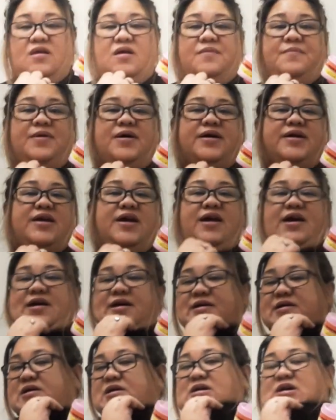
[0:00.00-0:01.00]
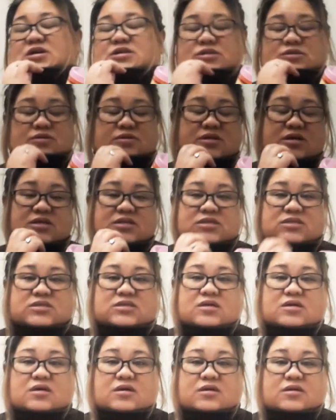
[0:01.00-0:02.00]
But yeah, so
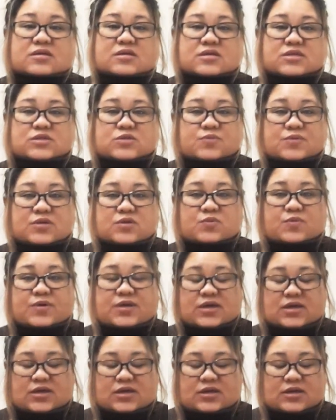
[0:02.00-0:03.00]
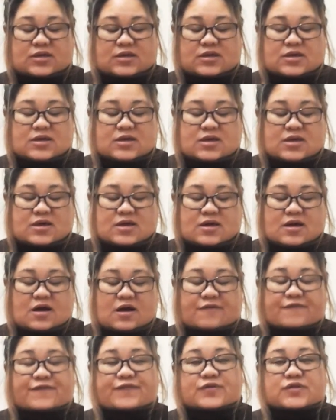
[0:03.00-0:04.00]
that's what we
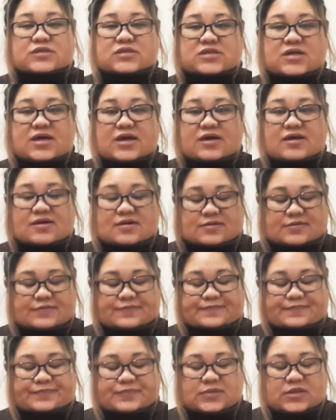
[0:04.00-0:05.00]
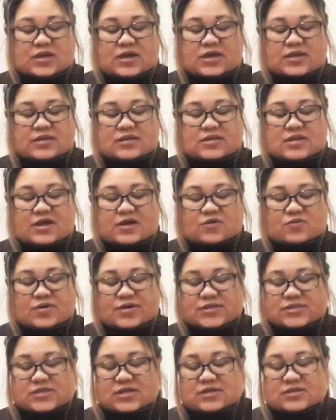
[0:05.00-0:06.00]
have for today. And like what
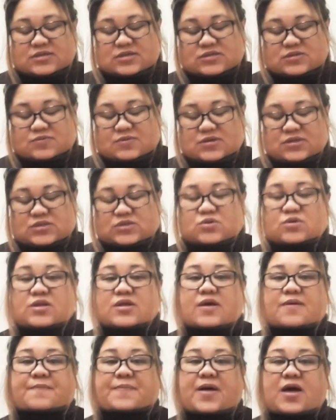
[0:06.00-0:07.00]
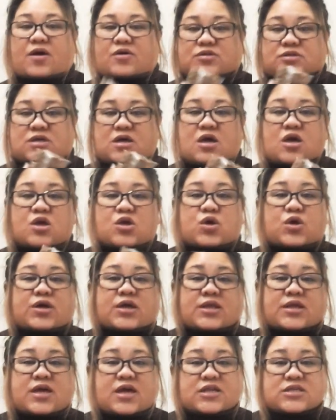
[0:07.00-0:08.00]
I said, this one is only £1. You
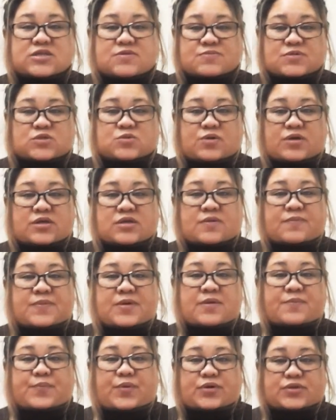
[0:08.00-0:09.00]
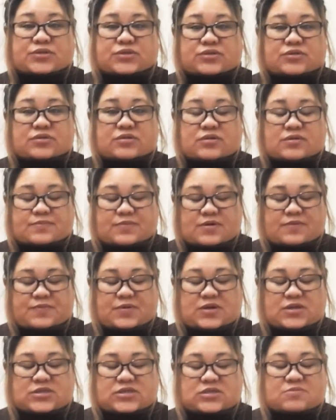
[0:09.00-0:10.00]
can get them as well in a big bottle, but
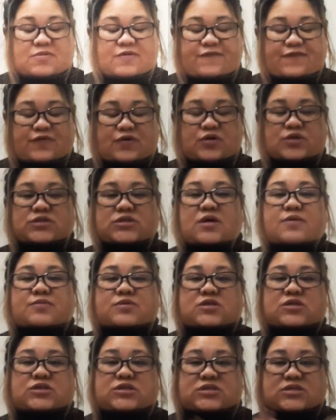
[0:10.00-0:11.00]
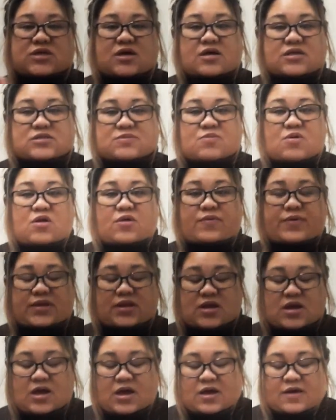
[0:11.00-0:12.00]
because it's my first time, so I just get a small one.
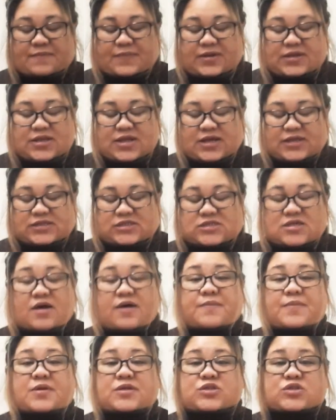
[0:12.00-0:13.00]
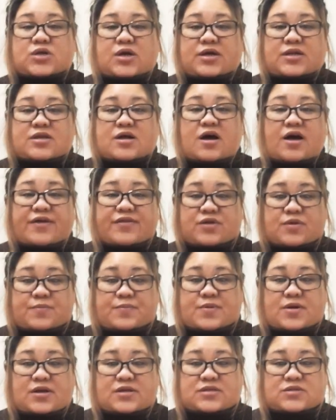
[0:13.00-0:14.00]
But next time I'll try the other
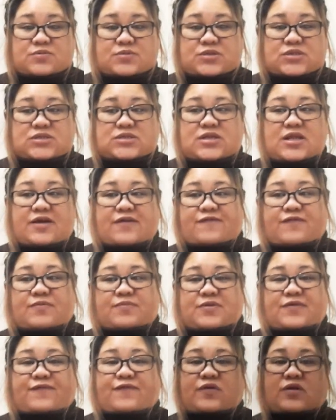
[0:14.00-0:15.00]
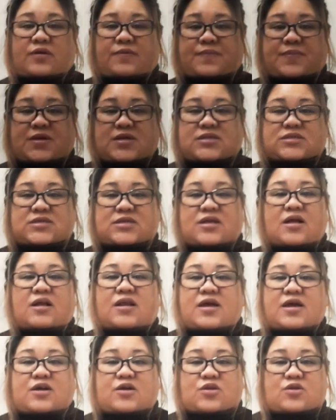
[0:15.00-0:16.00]
brands, which is like from the Philippines, and I'll
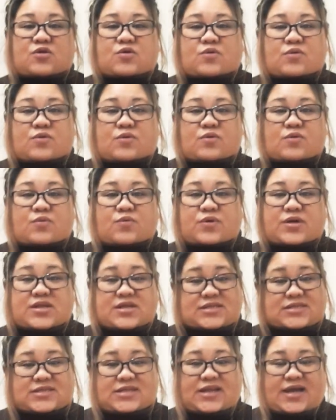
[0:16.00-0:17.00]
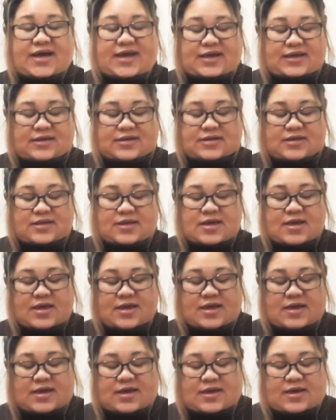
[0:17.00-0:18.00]
let you know what it's like.
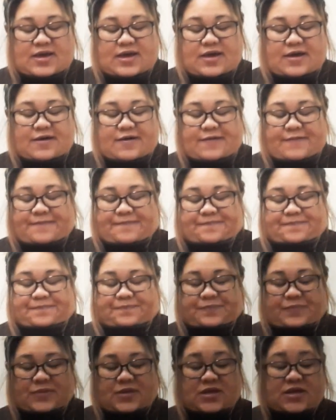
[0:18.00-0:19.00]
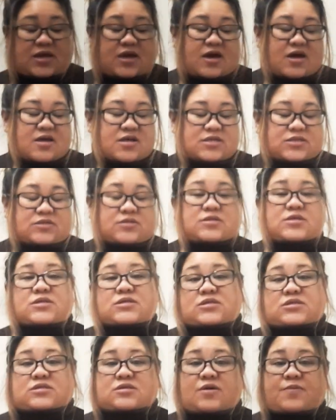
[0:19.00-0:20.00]
Yeah, so this
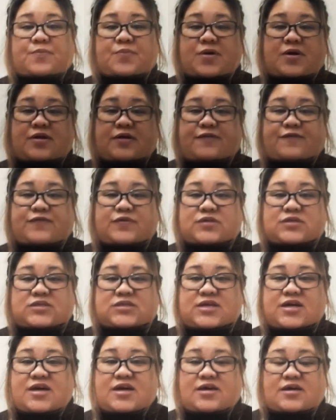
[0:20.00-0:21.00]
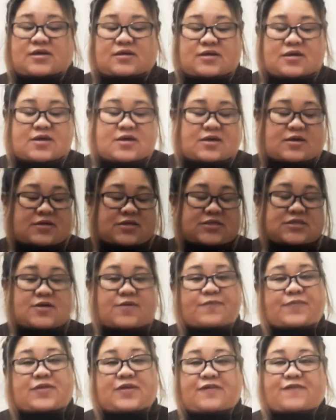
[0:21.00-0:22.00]
is our product for today.
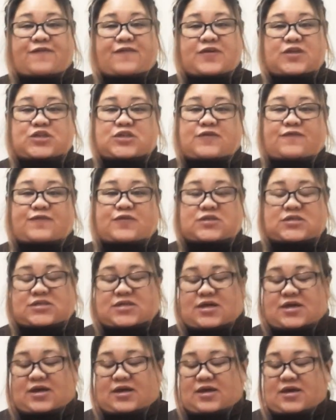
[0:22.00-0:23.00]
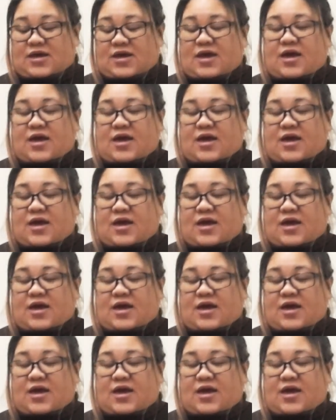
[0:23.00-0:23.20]
Something fishy for today.